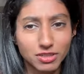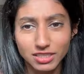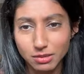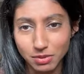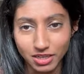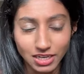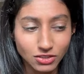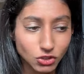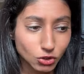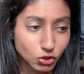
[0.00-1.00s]

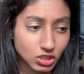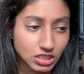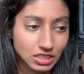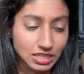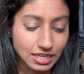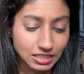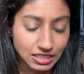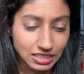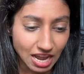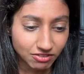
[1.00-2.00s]
experience. So she decides to
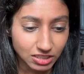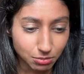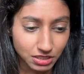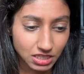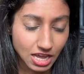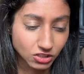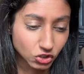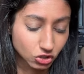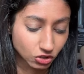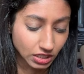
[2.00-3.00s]
dive deep into that.
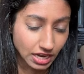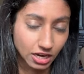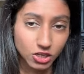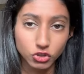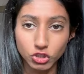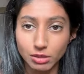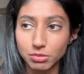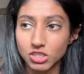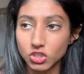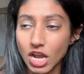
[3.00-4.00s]
She's looking at her trip
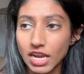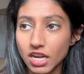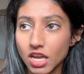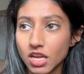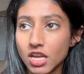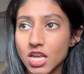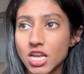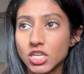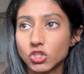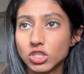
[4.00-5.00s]
to China.
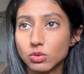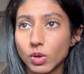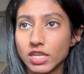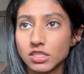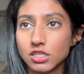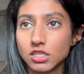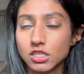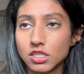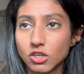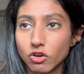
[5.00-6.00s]
She went to
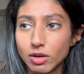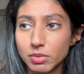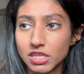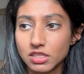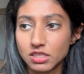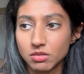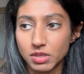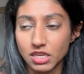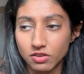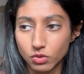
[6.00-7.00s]
the Caribbean in the
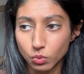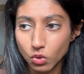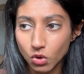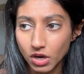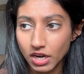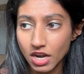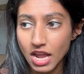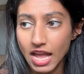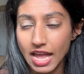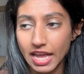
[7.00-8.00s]
beginning of the war.
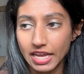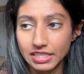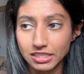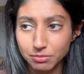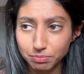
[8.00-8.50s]
And